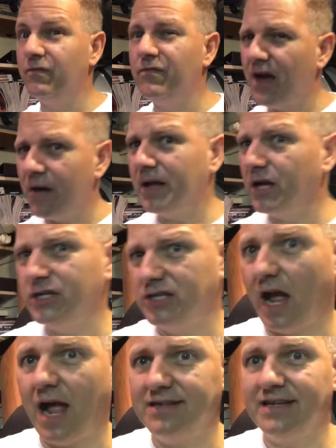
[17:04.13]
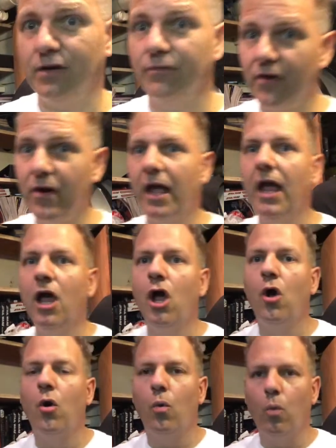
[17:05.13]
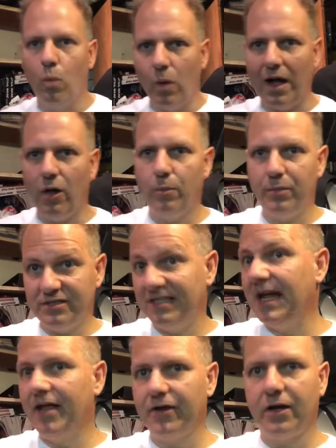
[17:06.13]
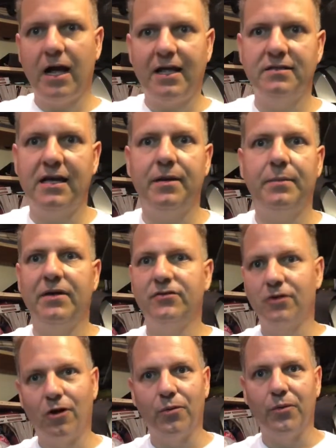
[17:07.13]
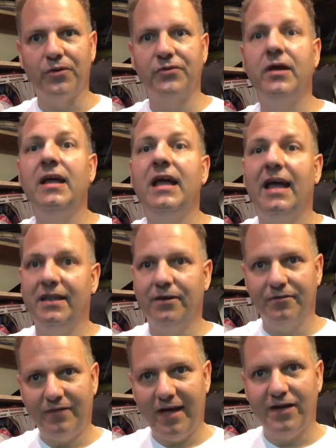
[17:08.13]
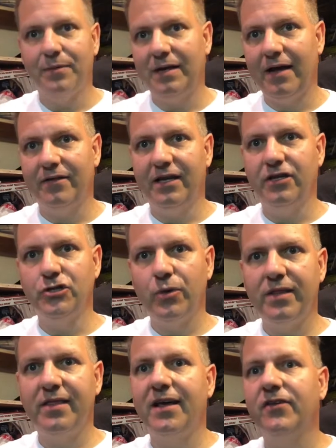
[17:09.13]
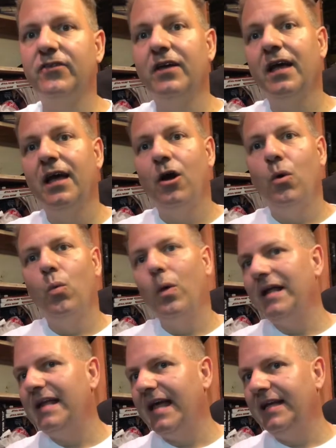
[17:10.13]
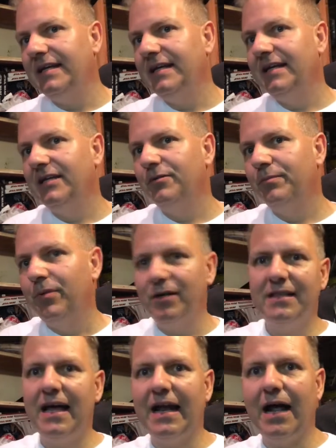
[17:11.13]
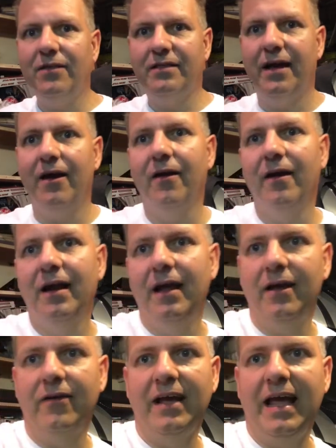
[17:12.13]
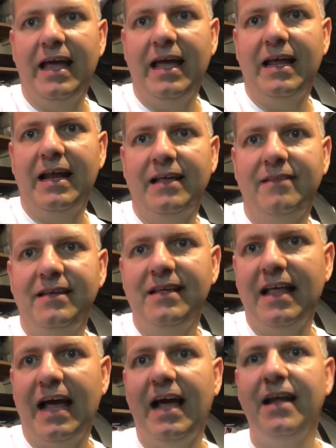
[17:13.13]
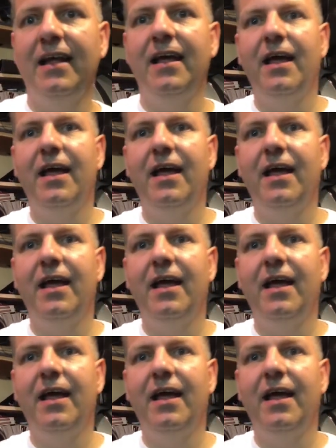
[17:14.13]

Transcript: very good content or very well put together content about Star Wars and their fandom and how they enjoy things. When they put that out there, okay, and I see that,